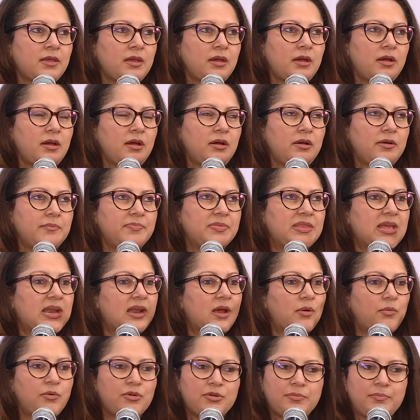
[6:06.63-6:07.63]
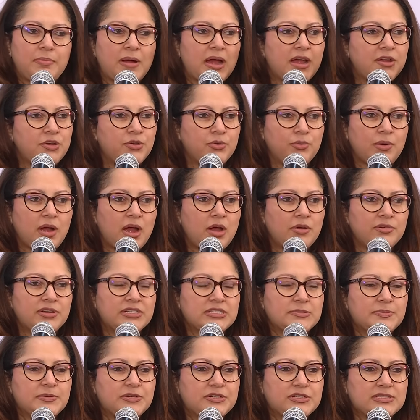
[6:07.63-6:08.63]
that I want to buy you out is
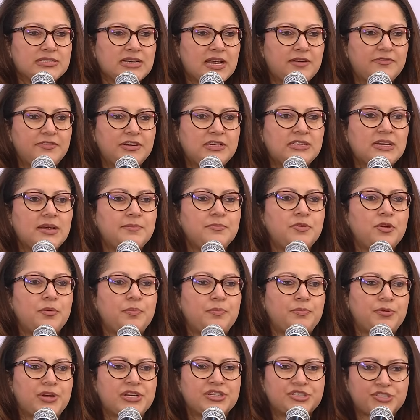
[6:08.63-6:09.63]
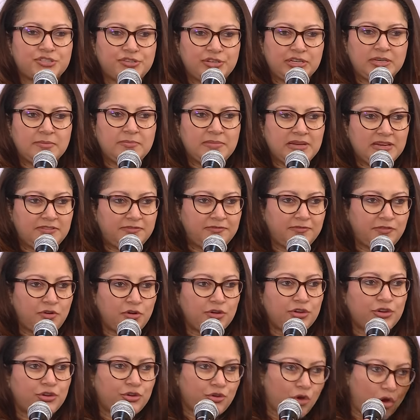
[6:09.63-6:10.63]
because every time you're pressuring me for
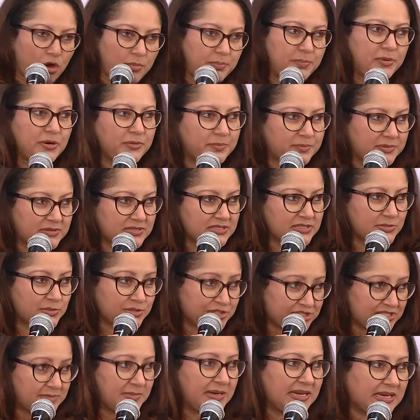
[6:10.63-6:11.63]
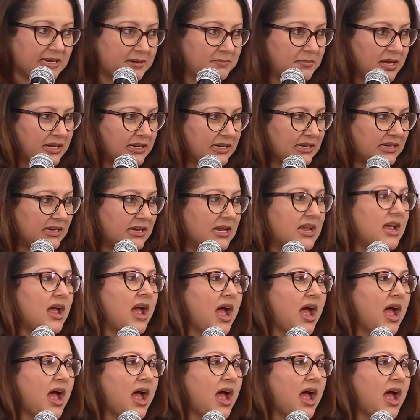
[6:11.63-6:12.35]
your purpose, which is making money,